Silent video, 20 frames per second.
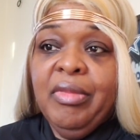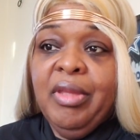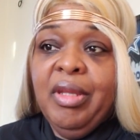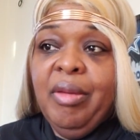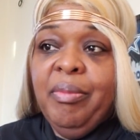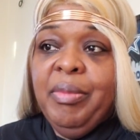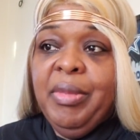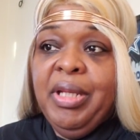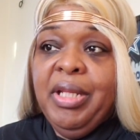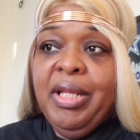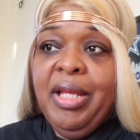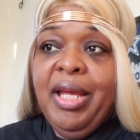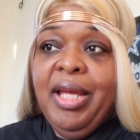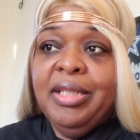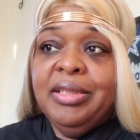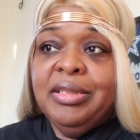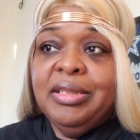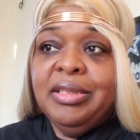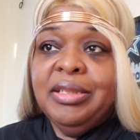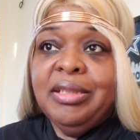I mean, I
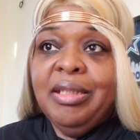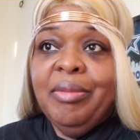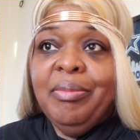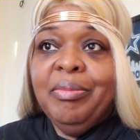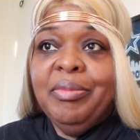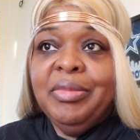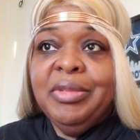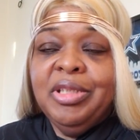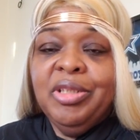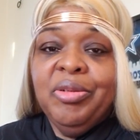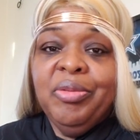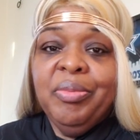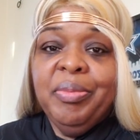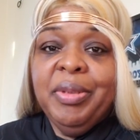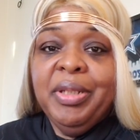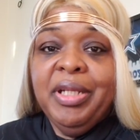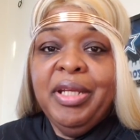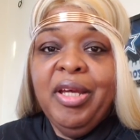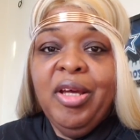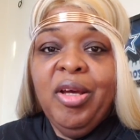had some little
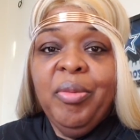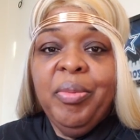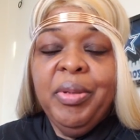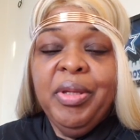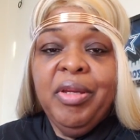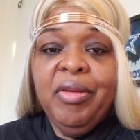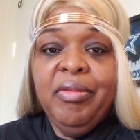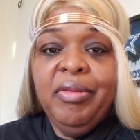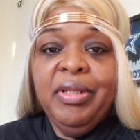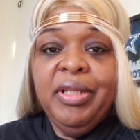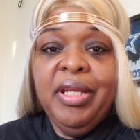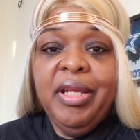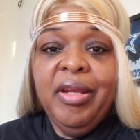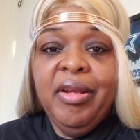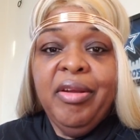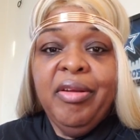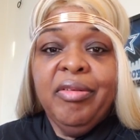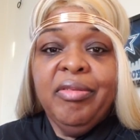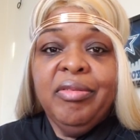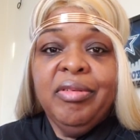bit of help here and
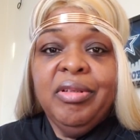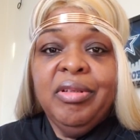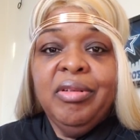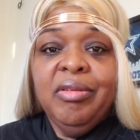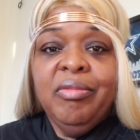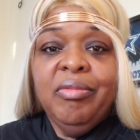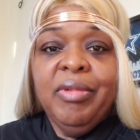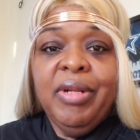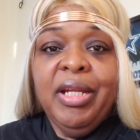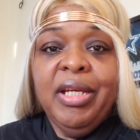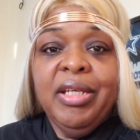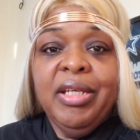there when I